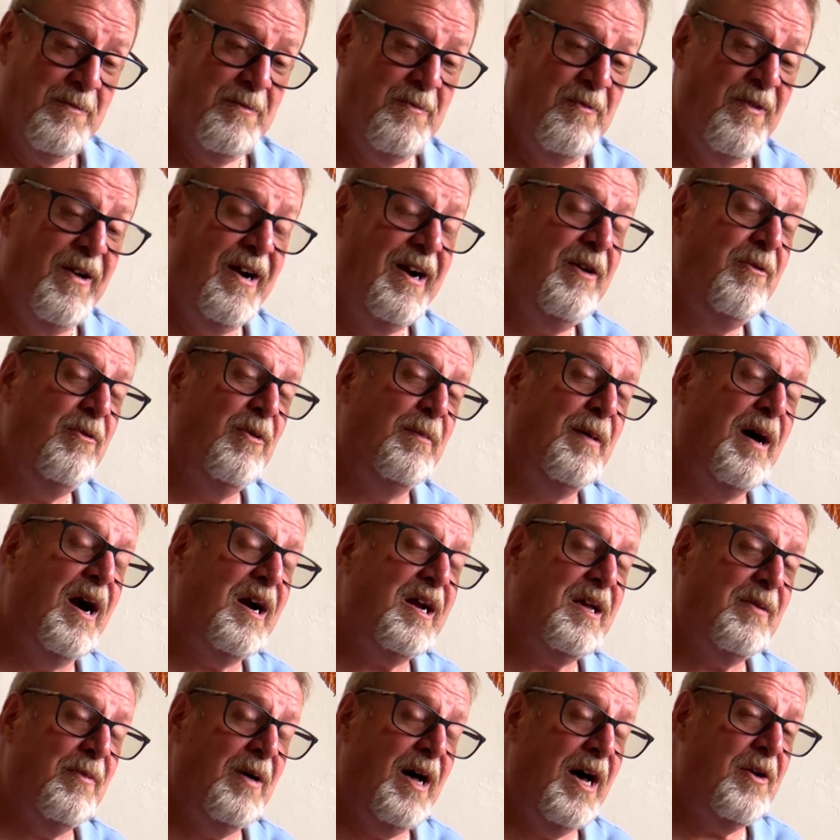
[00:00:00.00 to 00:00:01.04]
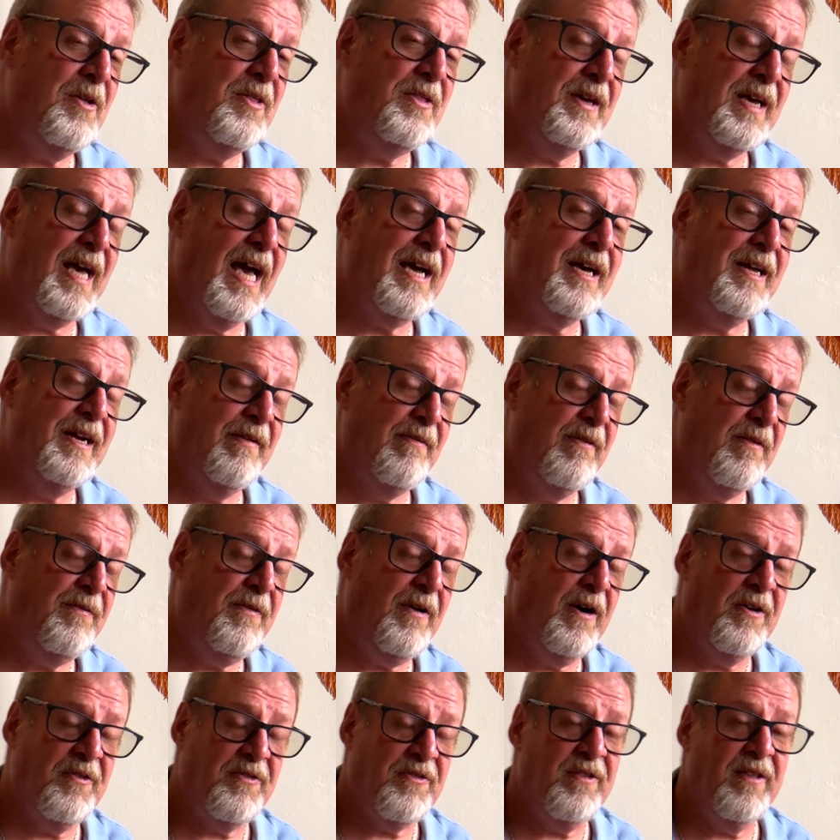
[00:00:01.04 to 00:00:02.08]
very remarkable. I don't think I could ever
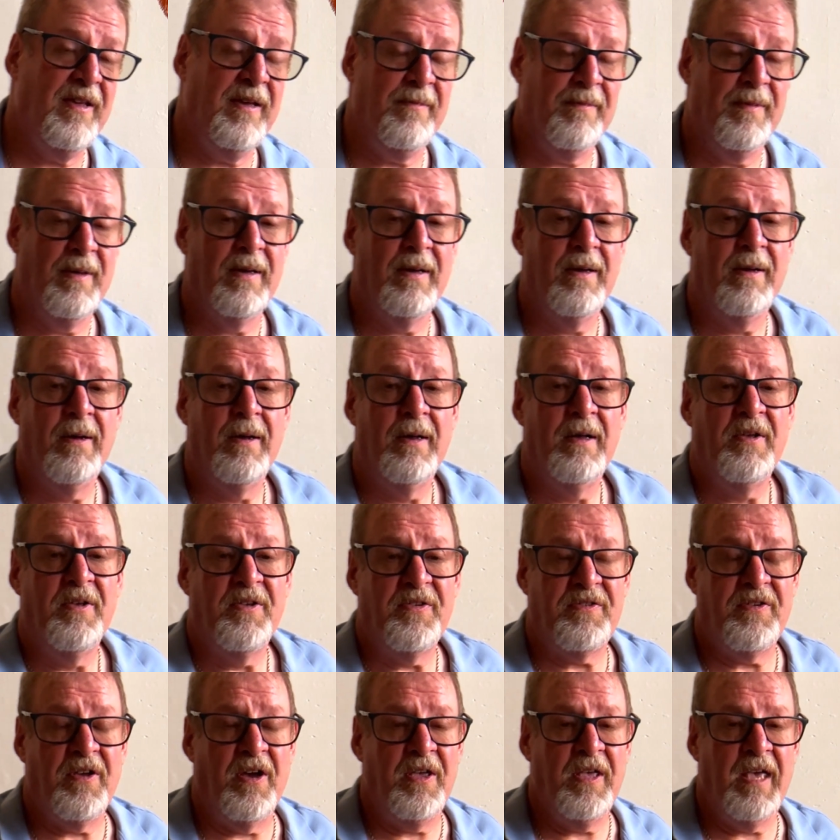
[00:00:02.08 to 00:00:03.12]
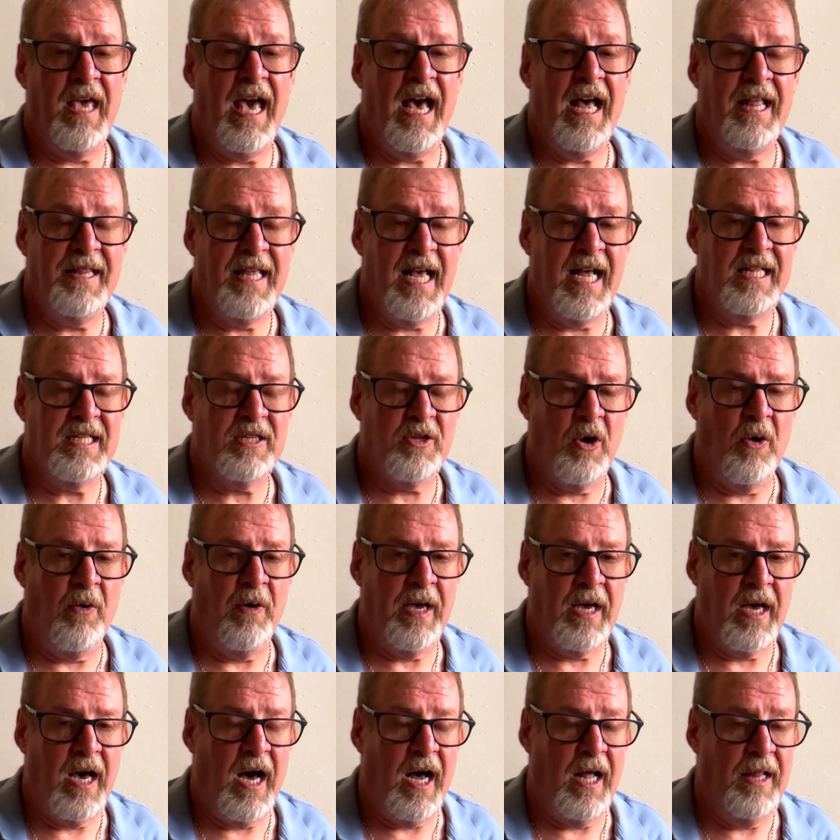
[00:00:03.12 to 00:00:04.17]
fall asleep. So you had that
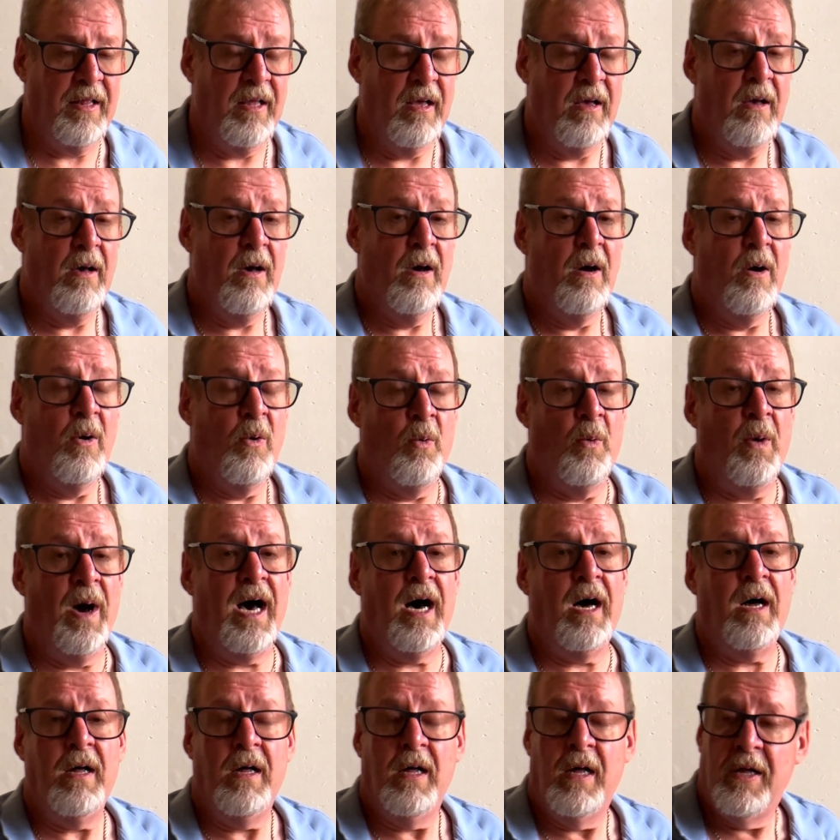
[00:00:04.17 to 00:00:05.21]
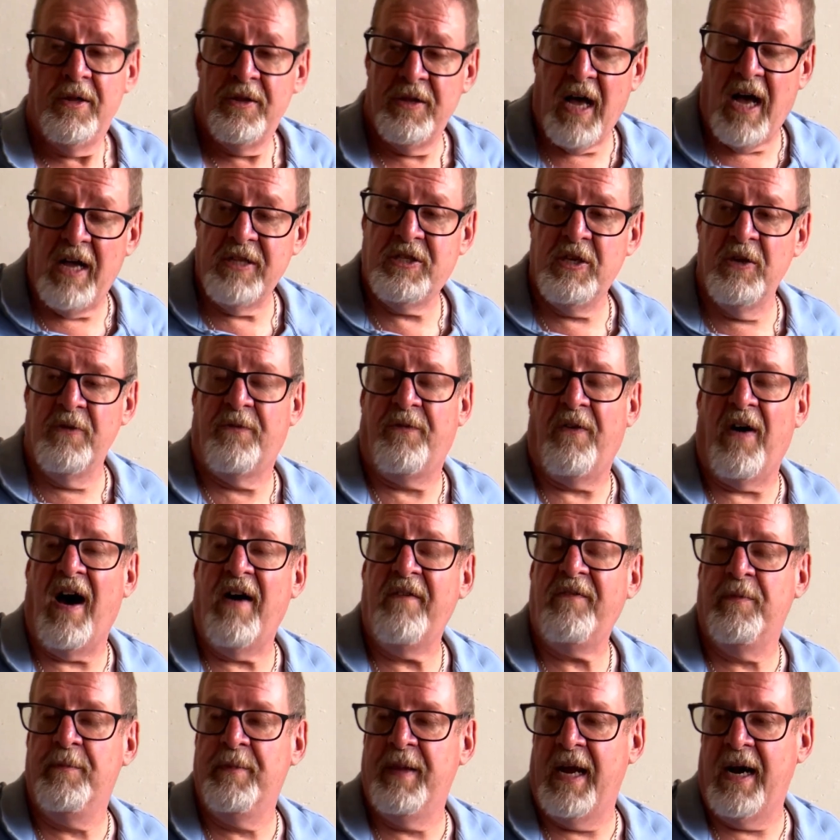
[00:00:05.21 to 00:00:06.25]
going on. Well, not too far
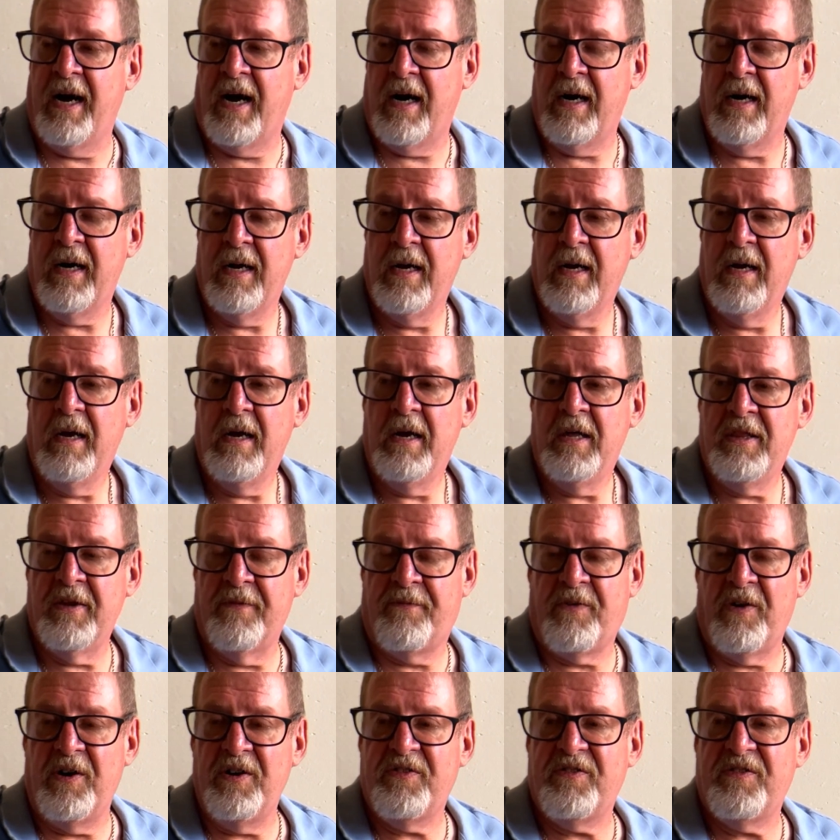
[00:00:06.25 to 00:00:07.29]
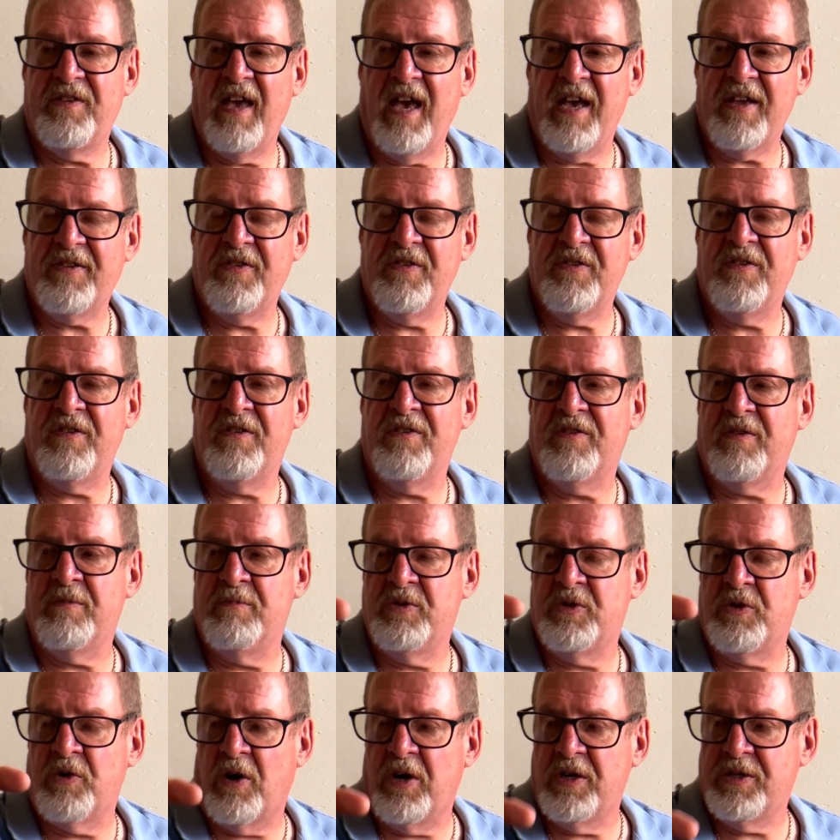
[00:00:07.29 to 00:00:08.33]
from there, the 1st Texas and
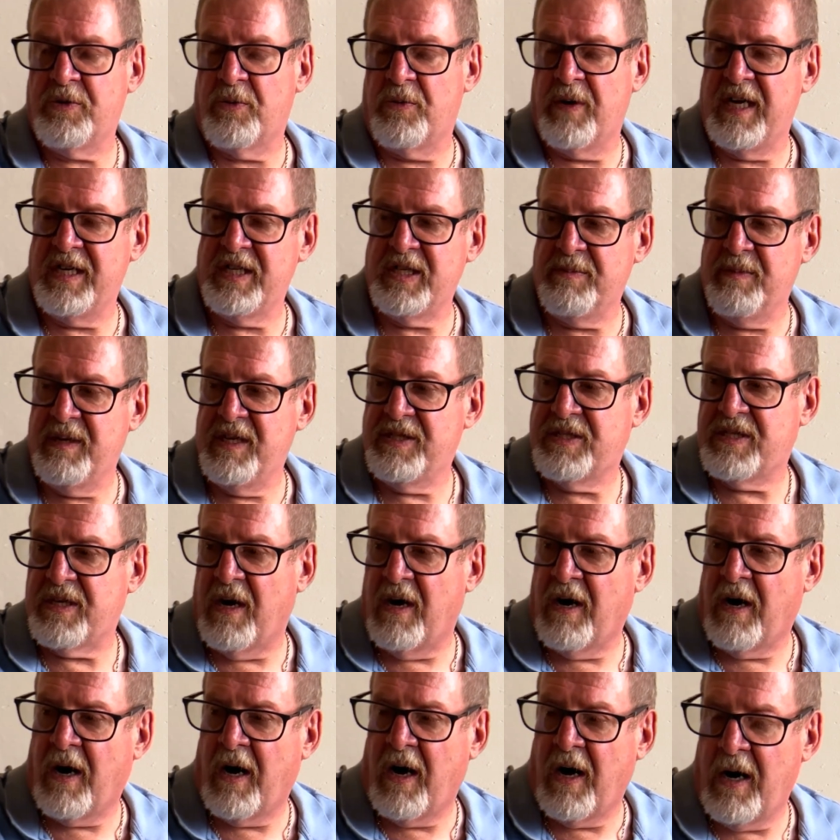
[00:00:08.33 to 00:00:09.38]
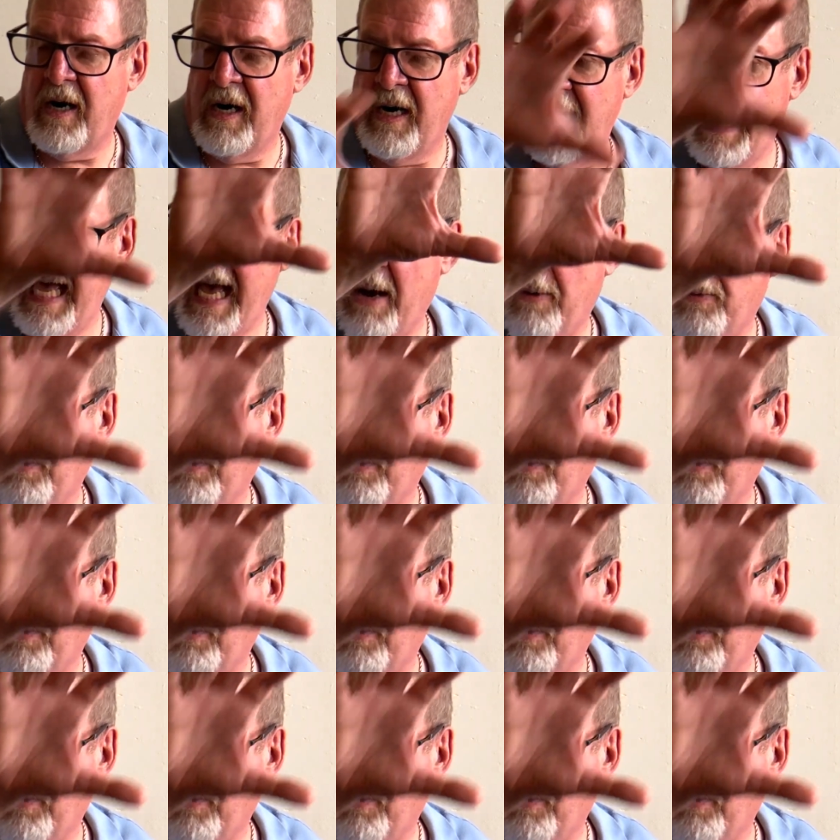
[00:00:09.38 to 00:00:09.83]
some Georgia regiments are at